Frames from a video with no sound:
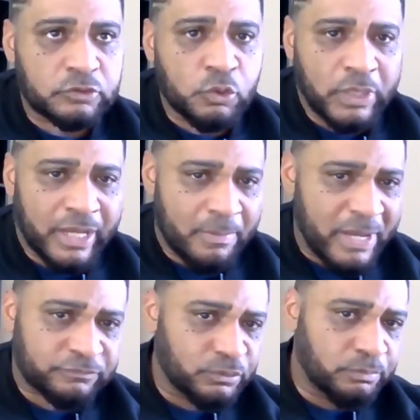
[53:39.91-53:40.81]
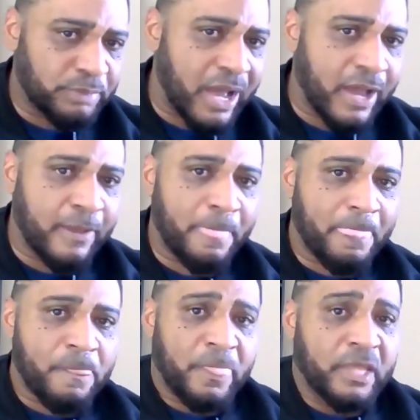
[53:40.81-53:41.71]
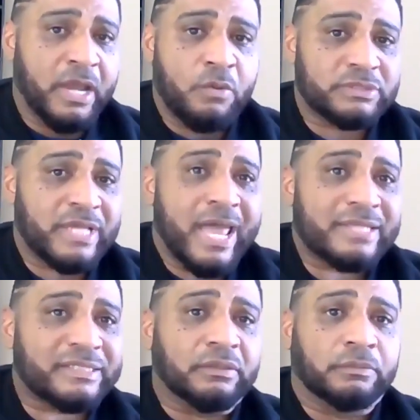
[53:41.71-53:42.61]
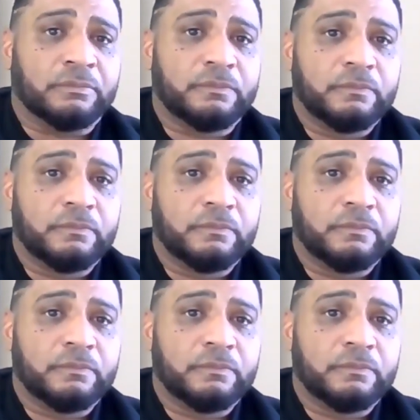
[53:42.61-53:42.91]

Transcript: when I got back from Dubai, and I was asking him,